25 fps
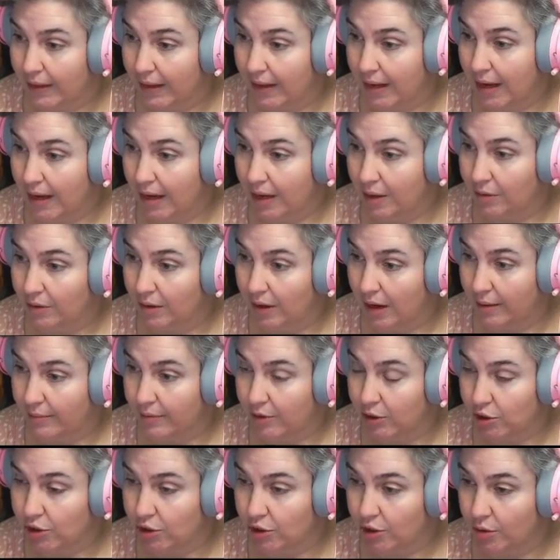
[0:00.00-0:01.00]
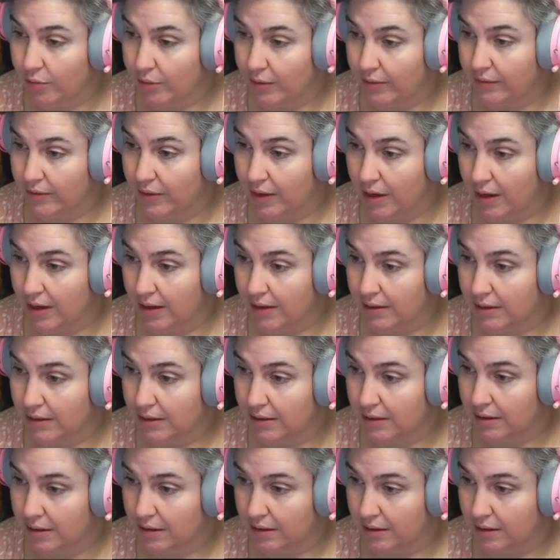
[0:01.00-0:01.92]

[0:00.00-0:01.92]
And I'm sure we've lost.